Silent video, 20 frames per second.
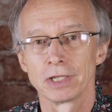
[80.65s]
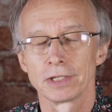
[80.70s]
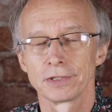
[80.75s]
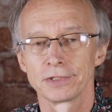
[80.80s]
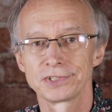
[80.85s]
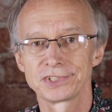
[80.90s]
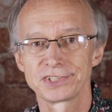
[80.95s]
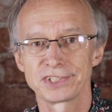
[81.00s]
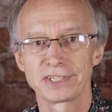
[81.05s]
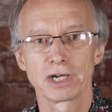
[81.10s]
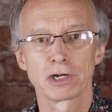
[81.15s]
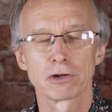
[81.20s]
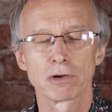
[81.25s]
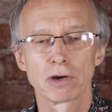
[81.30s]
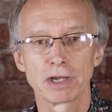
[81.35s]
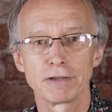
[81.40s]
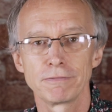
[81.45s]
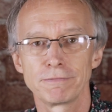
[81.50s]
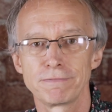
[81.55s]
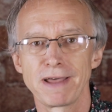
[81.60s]
the
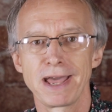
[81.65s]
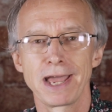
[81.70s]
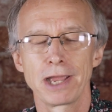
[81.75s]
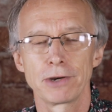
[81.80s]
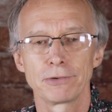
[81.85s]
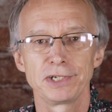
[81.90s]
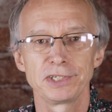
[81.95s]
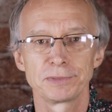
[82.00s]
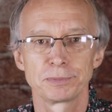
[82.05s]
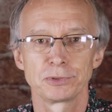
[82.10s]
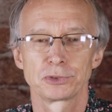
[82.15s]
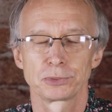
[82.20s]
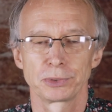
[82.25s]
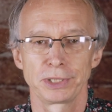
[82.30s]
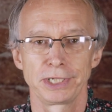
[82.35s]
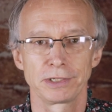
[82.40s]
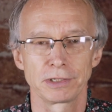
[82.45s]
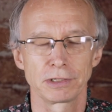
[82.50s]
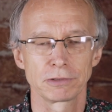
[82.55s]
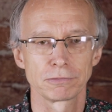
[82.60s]
CRI varies
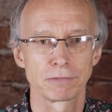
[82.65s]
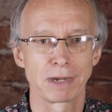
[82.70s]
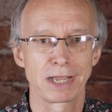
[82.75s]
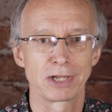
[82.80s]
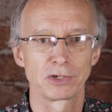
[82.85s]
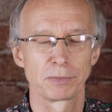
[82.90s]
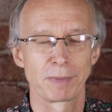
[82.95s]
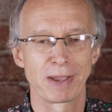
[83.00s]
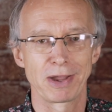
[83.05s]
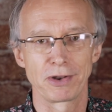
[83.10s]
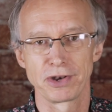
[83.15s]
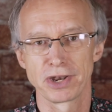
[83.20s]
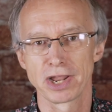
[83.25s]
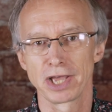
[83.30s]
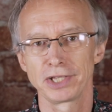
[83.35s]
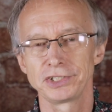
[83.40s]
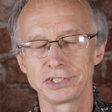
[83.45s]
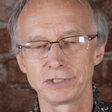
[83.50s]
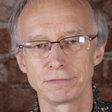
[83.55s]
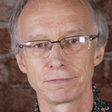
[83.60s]
between around about
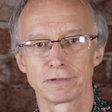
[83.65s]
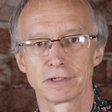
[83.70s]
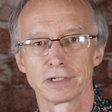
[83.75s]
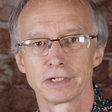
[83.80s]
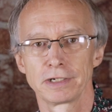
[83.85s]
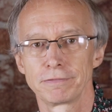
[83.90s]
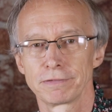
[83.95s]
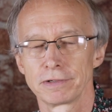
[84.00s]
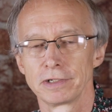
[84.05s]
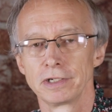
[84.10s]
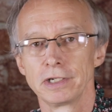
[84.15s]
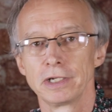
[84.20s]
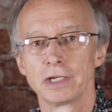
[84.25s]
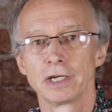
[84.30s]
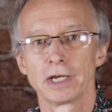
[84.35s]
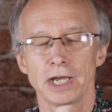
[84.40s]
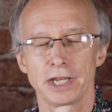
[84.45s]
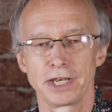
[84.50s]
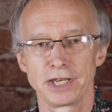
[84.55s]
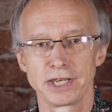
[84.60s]
95
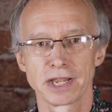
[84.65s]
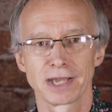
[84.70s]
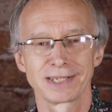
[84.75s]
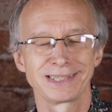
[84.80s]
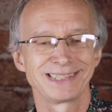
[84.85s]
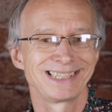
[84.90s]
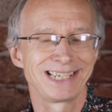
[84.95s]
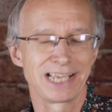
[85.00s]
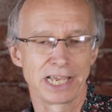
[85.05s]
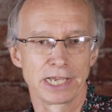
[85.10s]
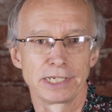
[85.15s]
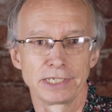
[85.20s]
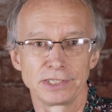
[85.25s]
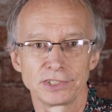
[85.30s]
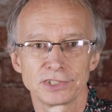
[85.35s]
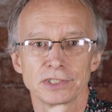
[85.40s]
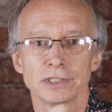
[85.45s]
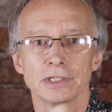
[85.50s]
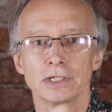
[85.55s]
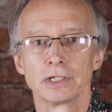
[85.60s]
and 98.